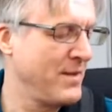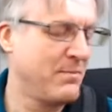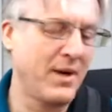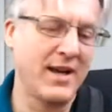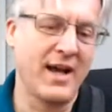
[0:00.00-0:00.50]

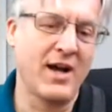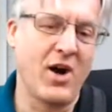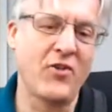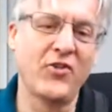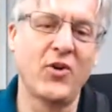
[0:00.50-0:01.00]
But
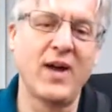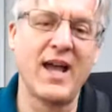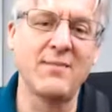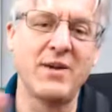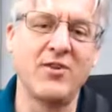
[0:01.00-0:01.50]
also I
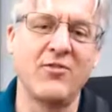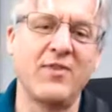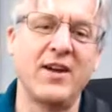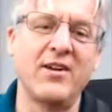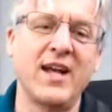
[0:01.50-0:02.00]
have my note
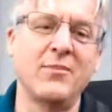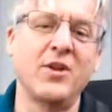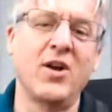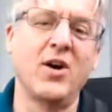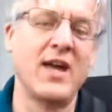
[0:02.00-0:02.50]
finder down below.